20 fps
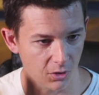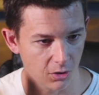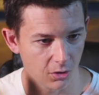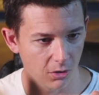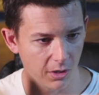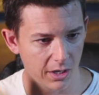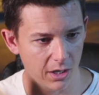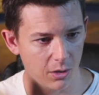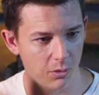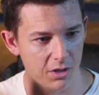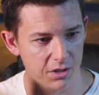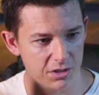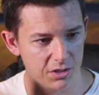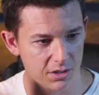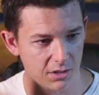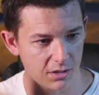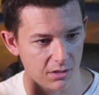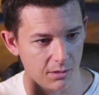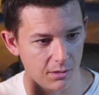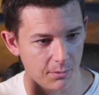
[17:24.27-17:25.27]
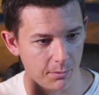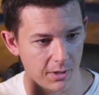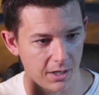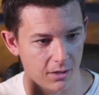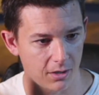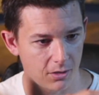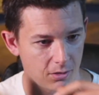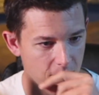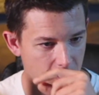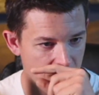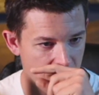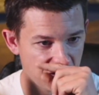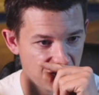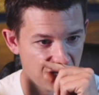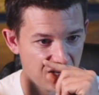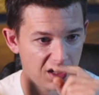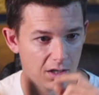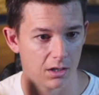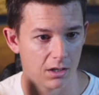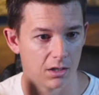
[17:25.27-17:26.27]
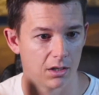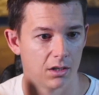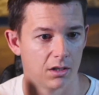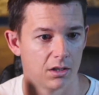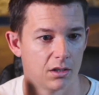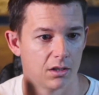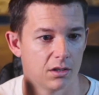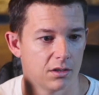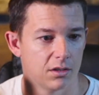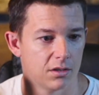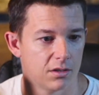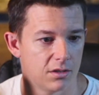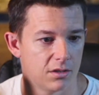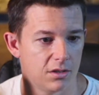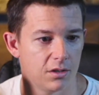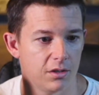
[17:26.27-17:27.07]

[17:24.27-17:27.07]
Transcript: Great question, Michael. Do